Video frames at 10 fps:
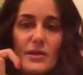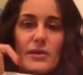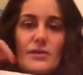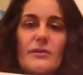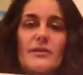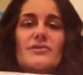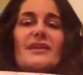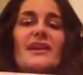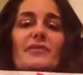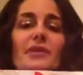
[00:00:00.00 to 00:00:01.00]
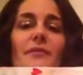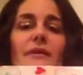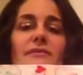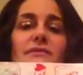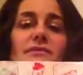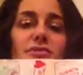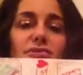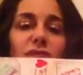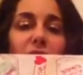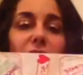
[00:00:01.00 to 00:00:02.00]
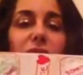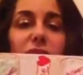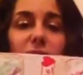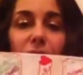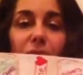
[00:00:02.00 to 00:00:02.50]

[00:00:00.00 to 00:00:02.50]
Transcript: They're not really boxes, they're shapes.